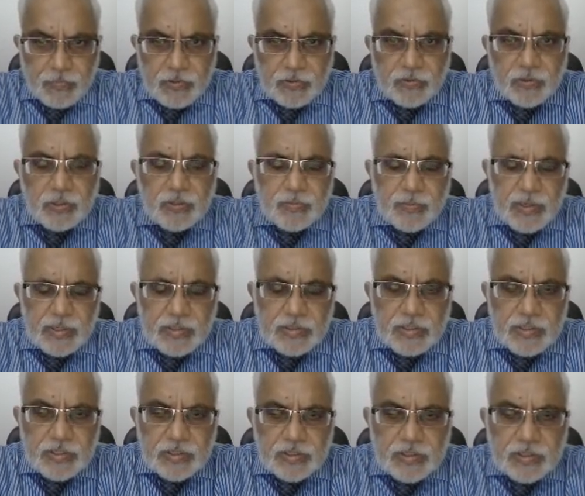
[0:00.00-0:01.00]
So it makes
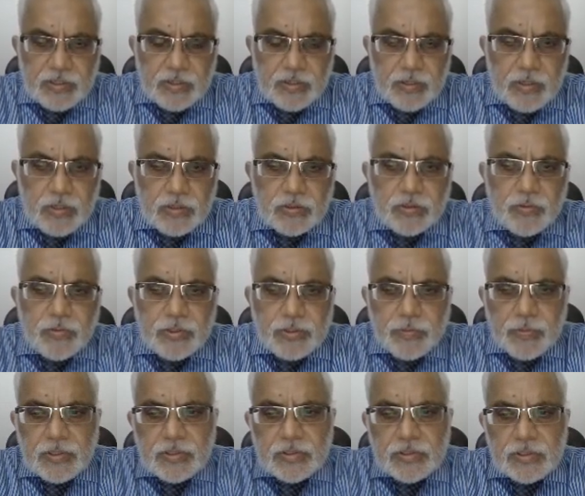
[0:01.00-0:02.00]
it easier. So which
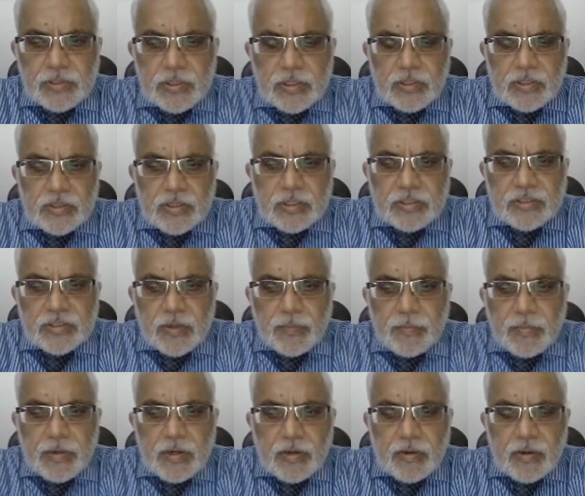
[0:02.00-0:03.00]
means that
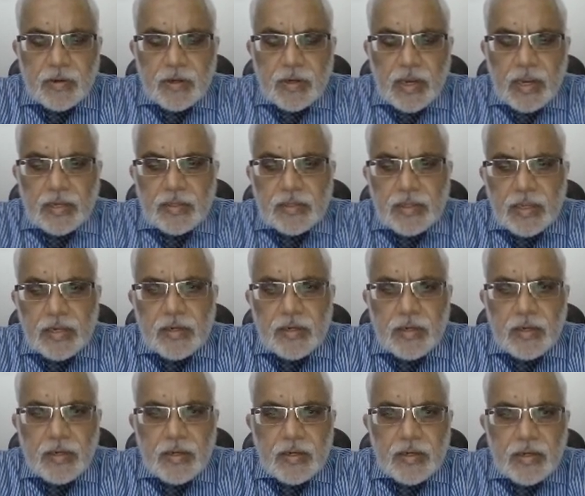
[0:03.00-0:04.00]
somebody, and then
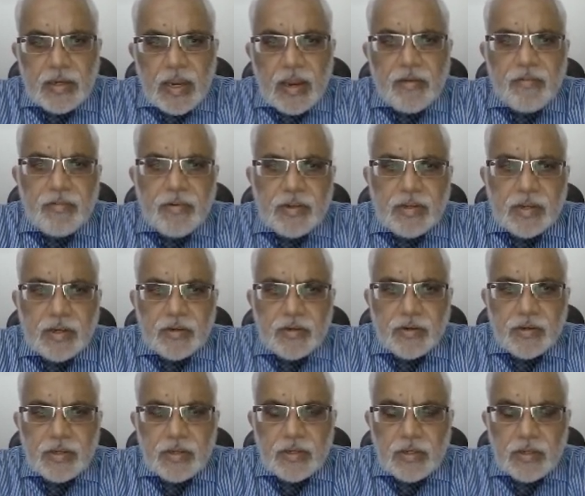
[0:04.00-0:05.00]
every
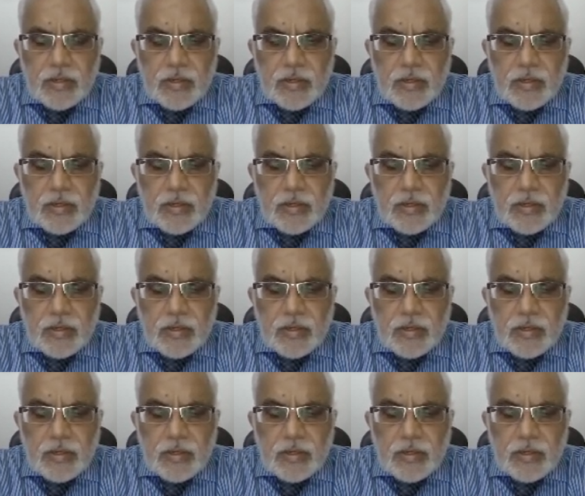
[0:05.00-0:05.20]
country